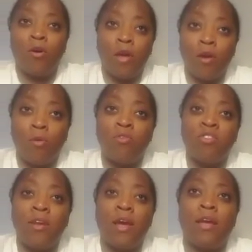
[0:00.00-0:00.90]
Go help
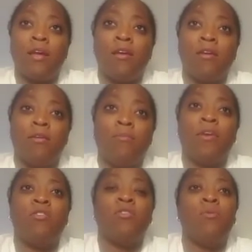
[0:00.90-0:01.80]
Janiyah.
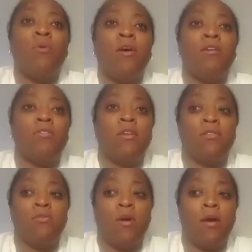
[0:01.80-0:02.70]
Make sure the water's not too